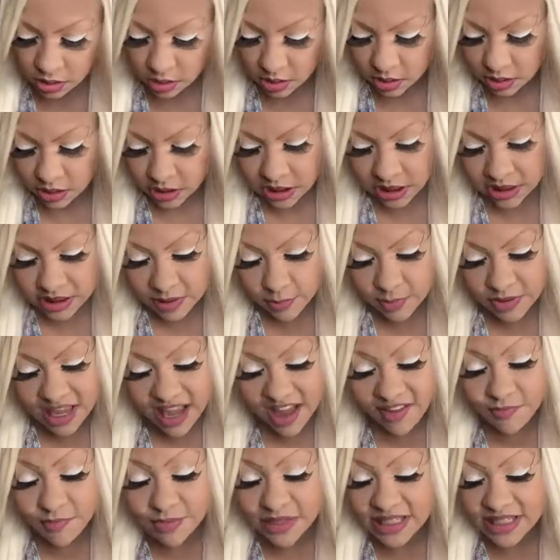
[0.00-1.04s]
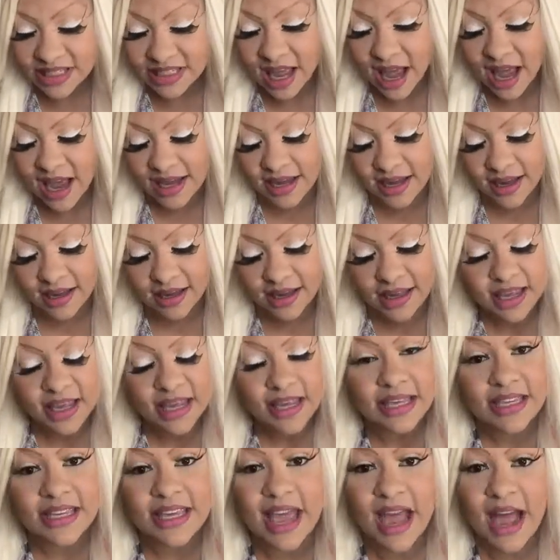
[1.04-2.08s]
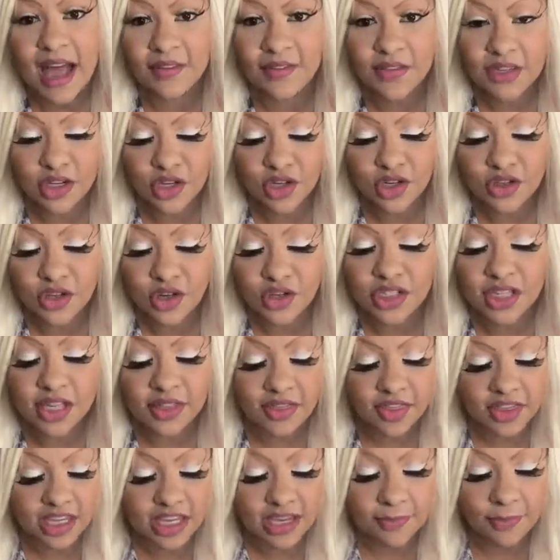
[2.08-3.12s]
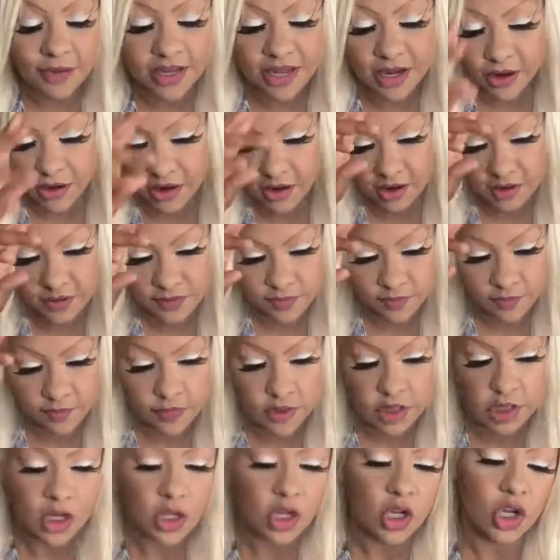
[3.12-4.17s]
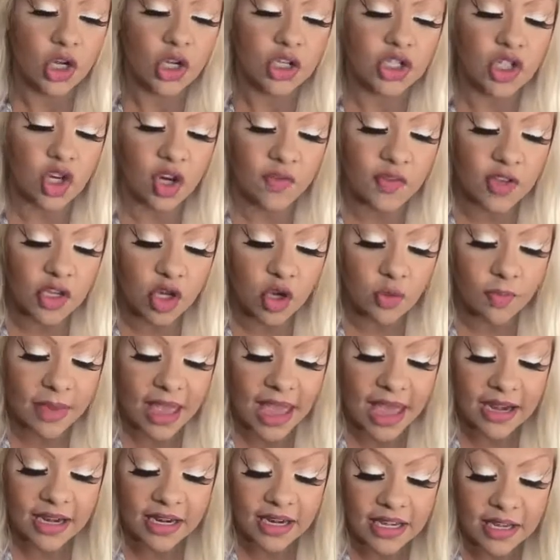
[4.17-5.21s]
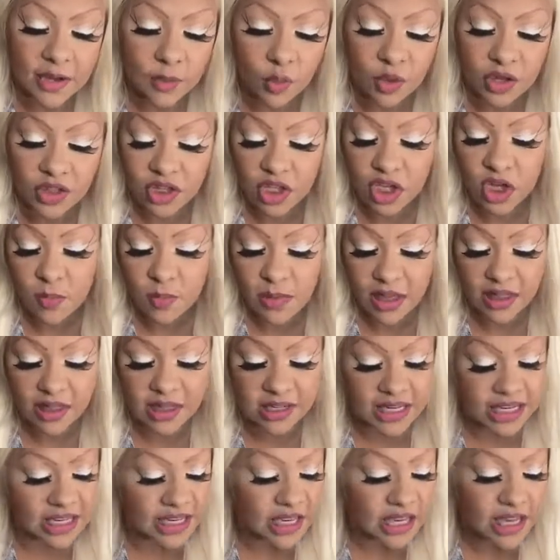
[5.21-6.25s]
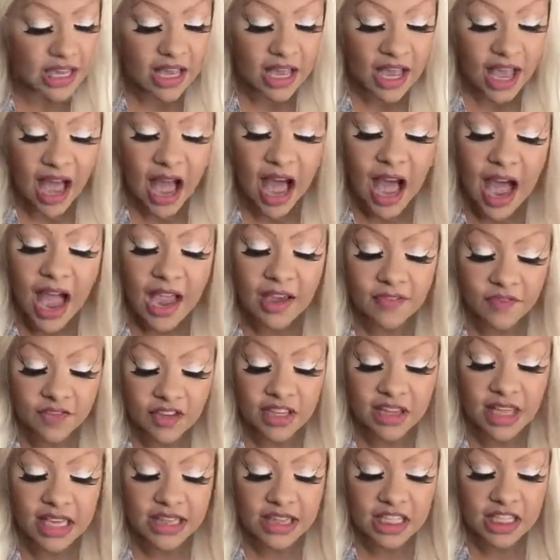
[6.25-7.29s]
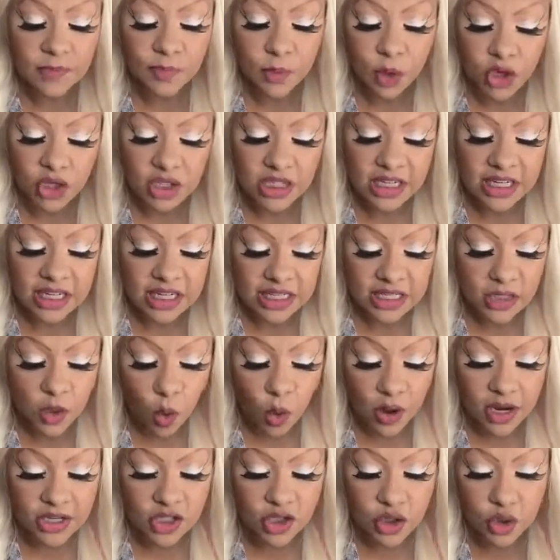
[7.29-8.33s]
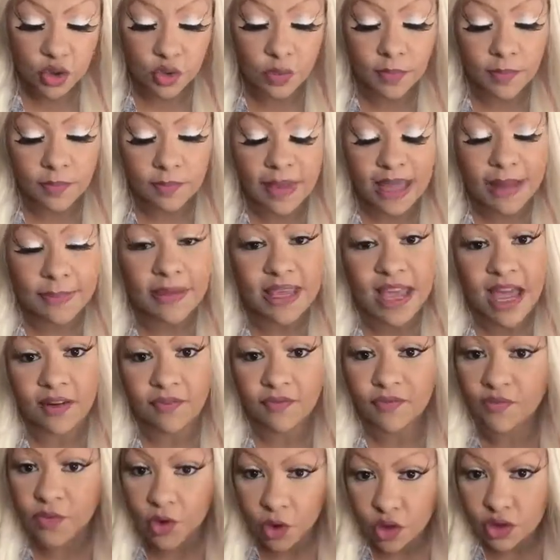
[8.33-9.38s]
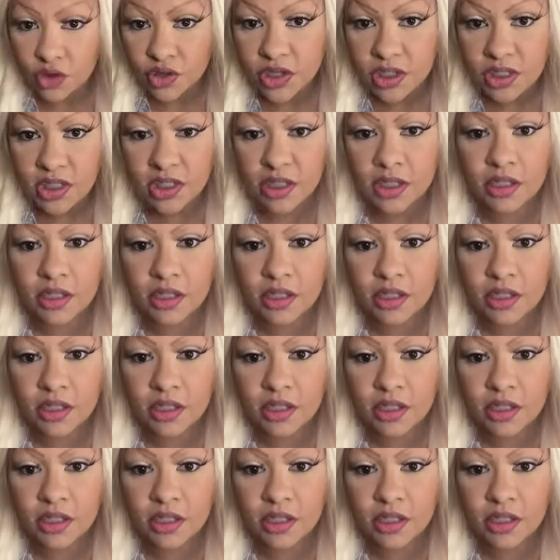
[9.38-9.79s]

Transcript: And then we have Messiah. Yeah, there, there's a theme here serving humanity with humility. I feel like this person is going to maybe at first,